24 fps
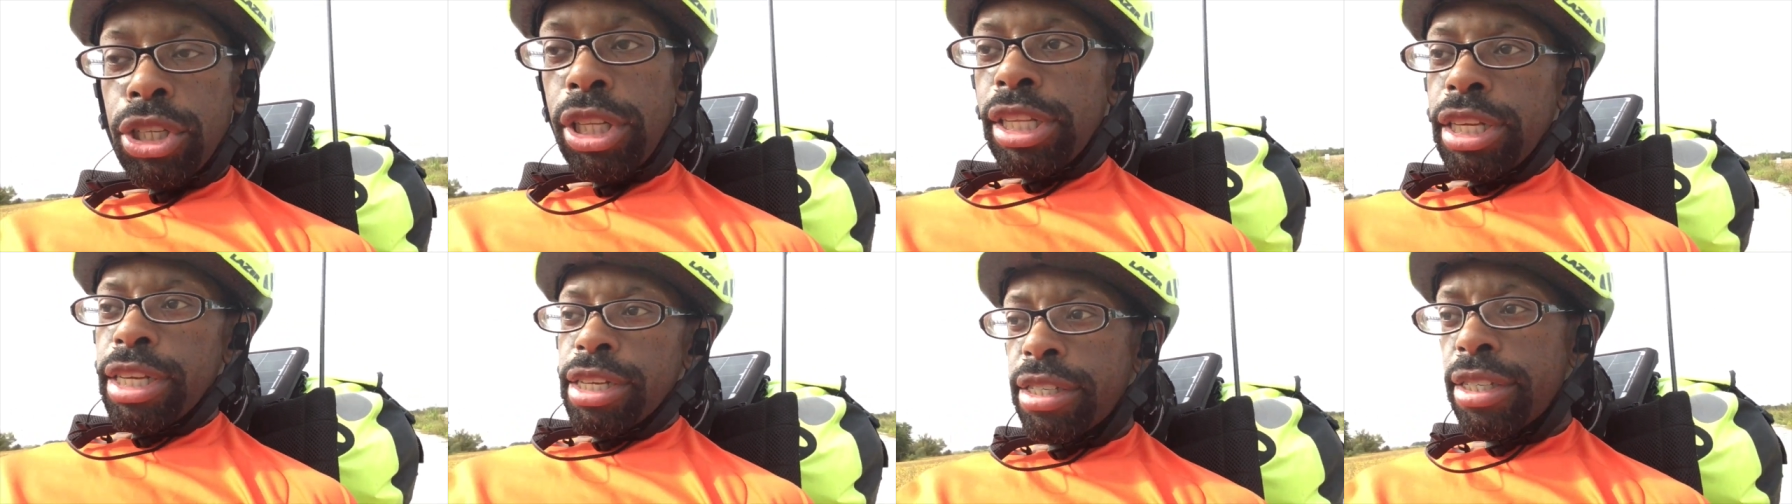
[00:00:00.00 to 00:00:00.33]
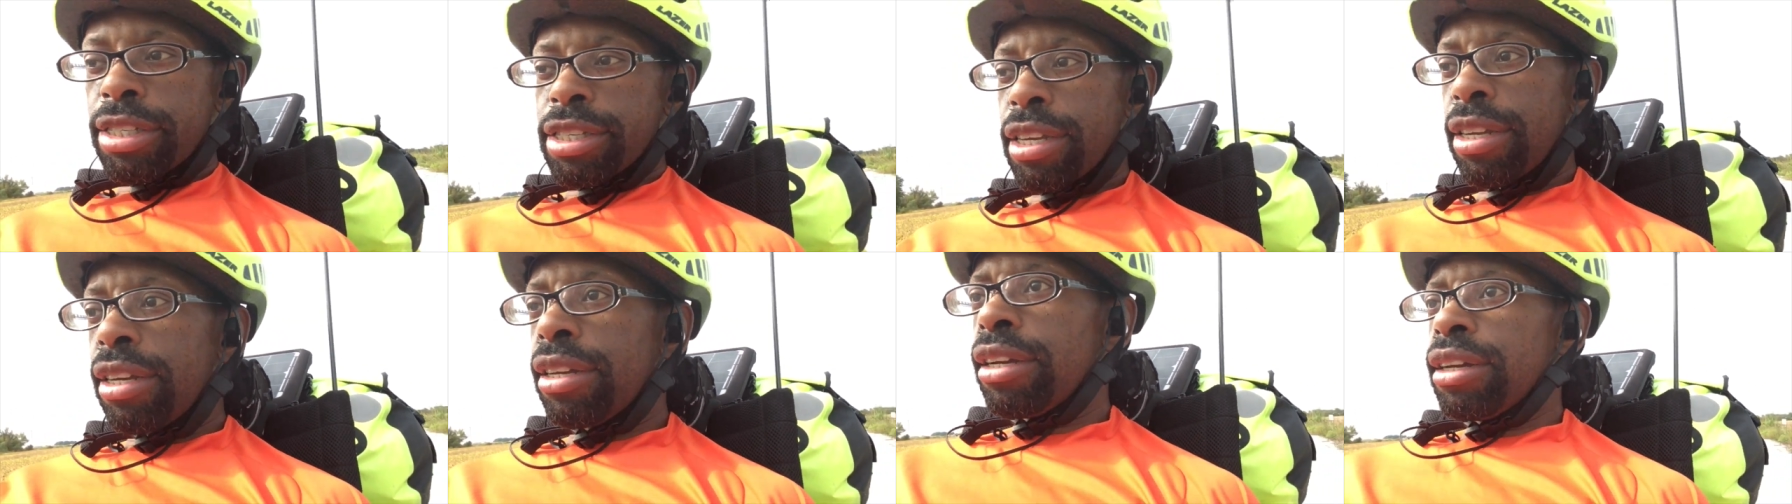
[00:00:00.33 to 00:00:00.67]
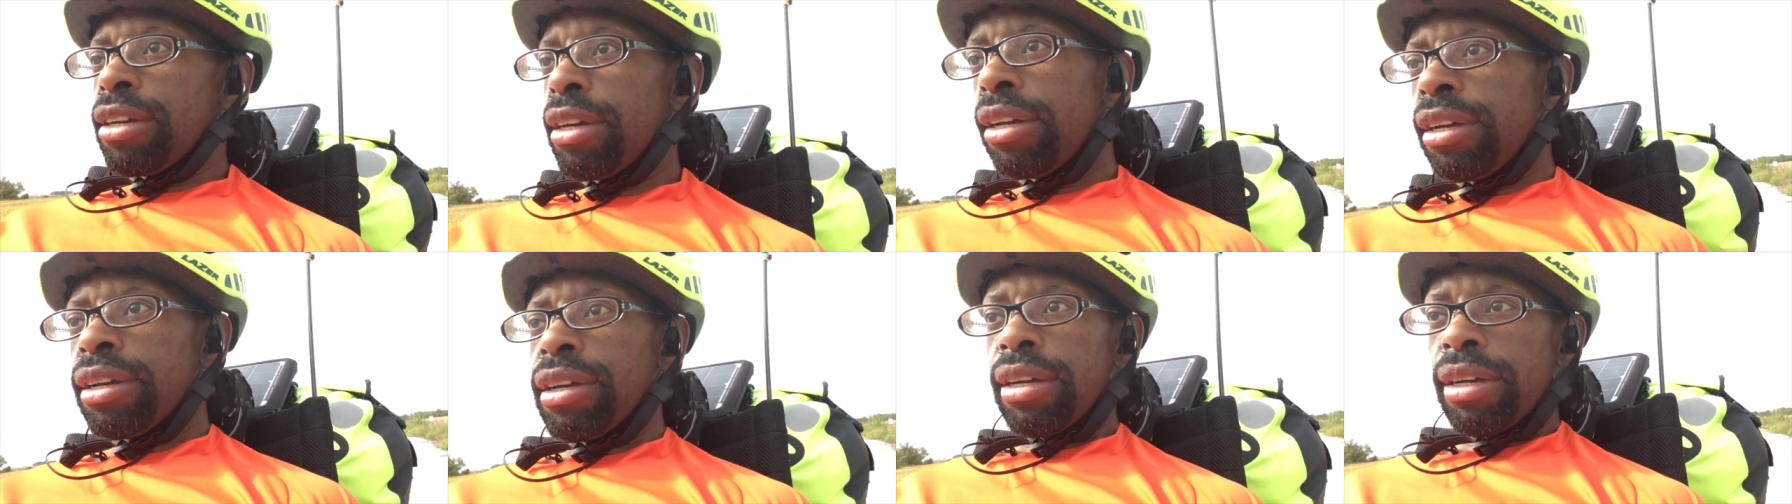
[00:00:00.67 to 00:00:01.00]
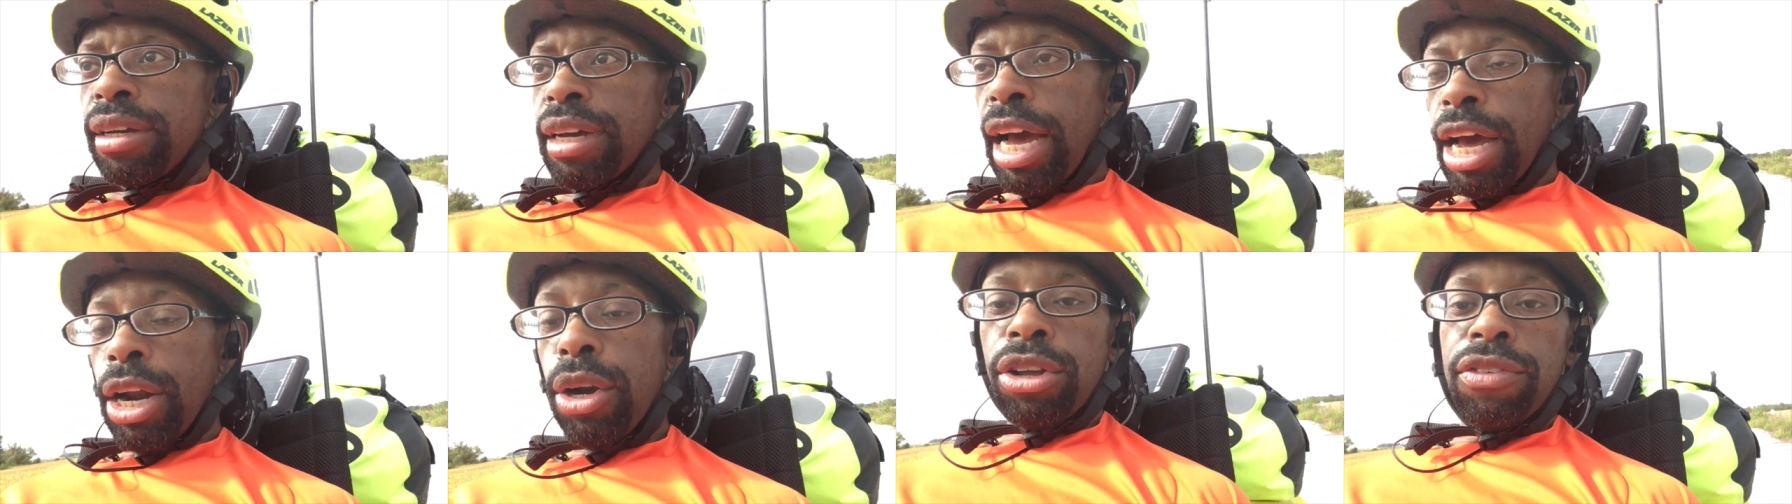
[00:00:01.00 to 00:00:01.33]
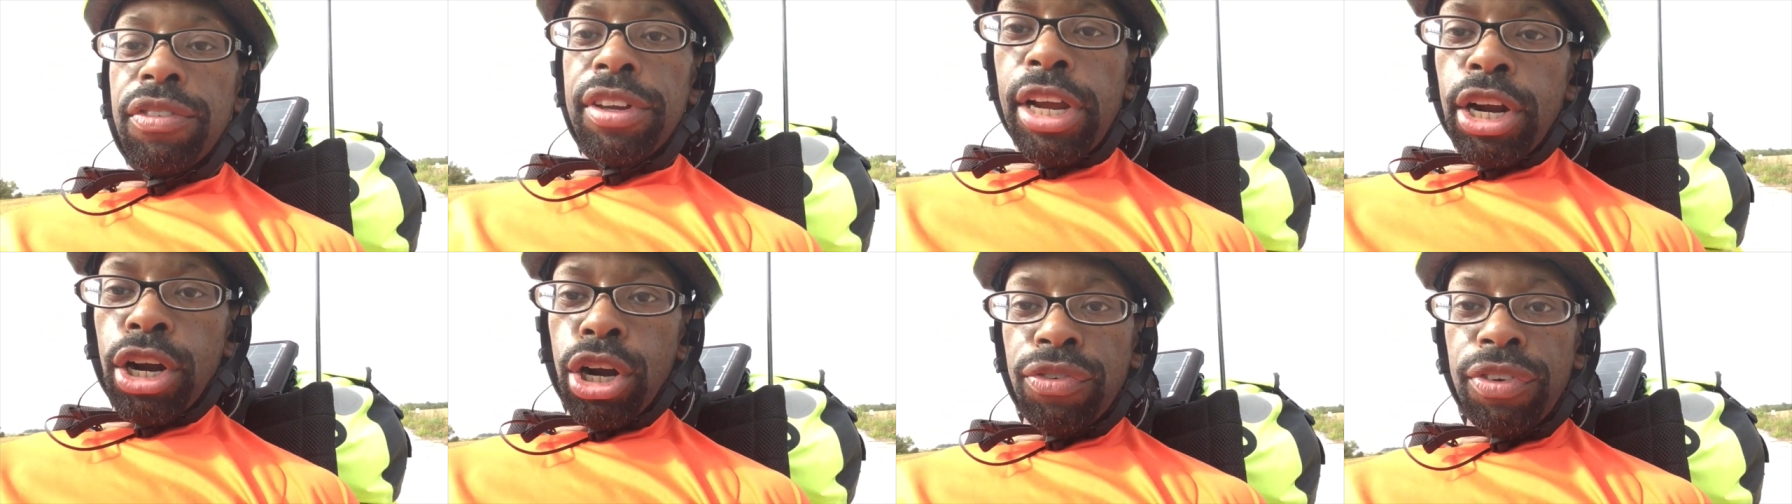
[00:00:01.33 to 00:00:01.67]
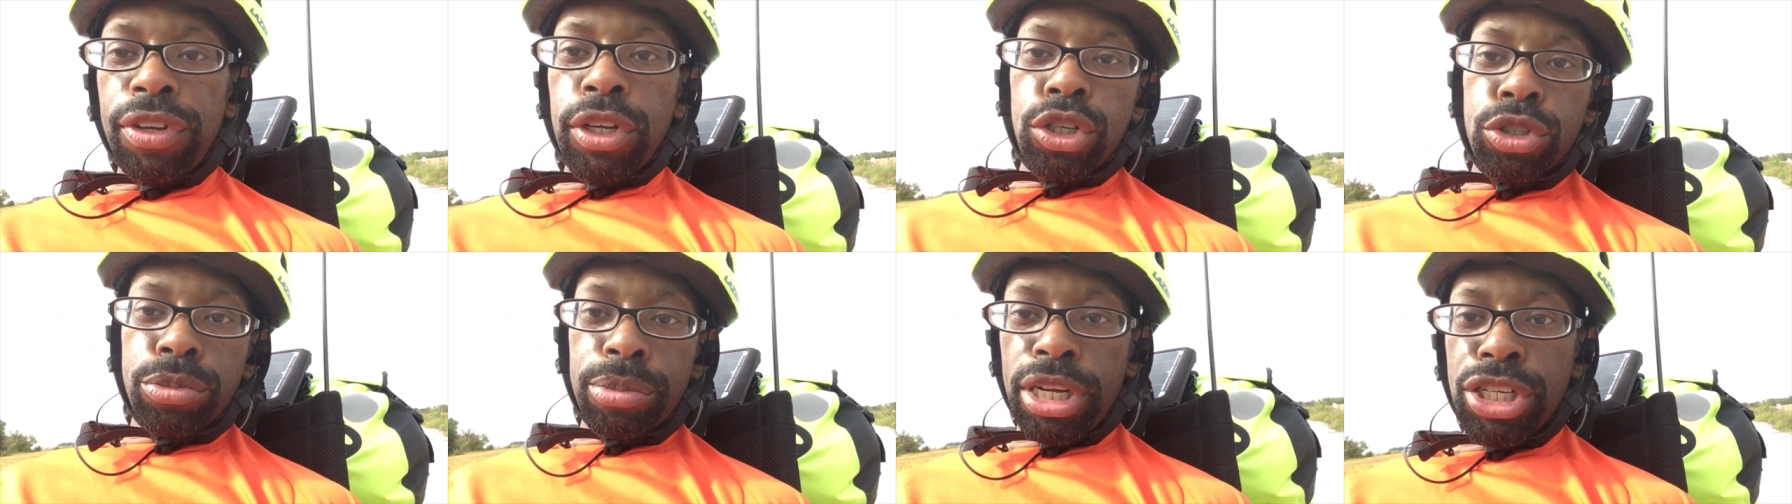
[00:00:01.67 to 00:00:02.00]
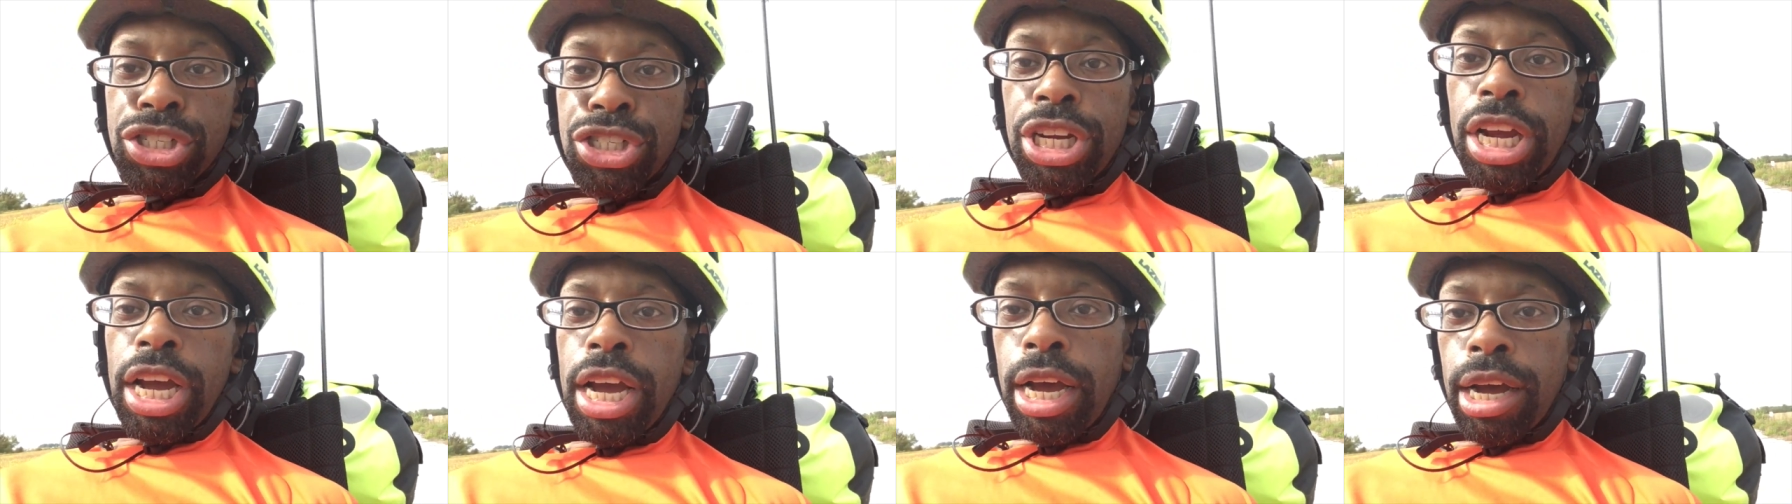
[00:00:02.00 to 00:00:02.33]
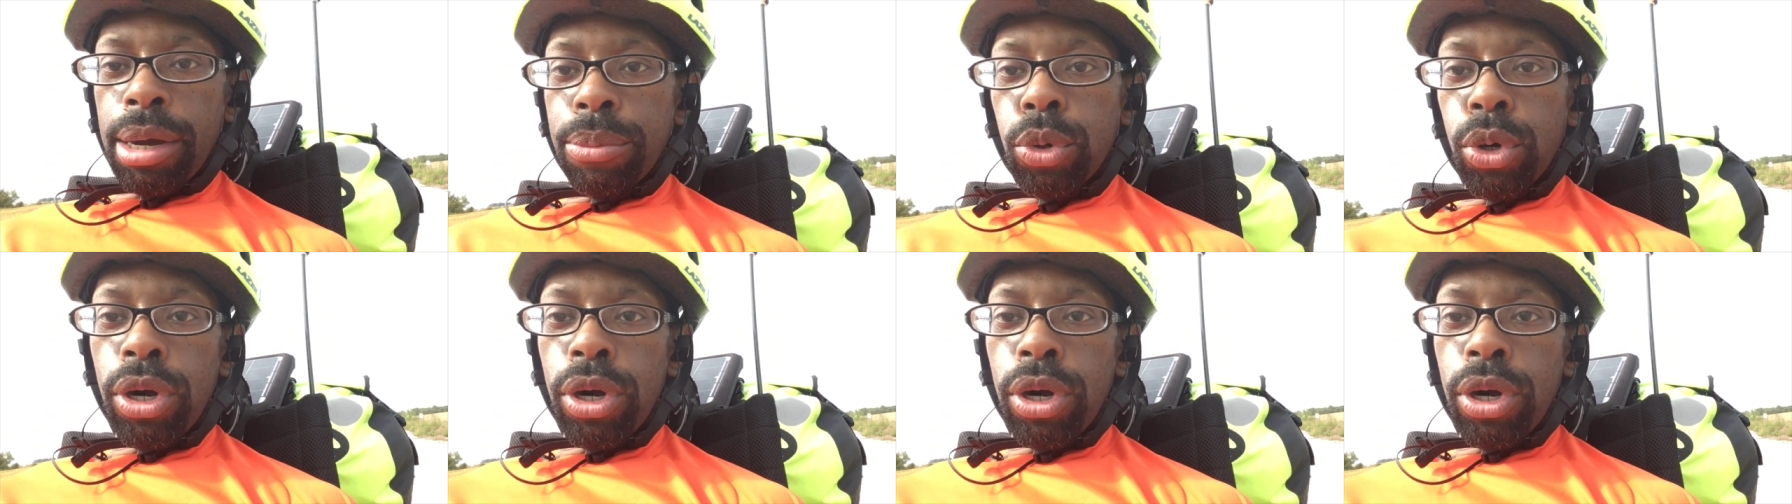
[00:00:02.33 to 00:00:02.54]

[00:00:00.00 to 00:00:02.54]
this. I don't even care if I lose my job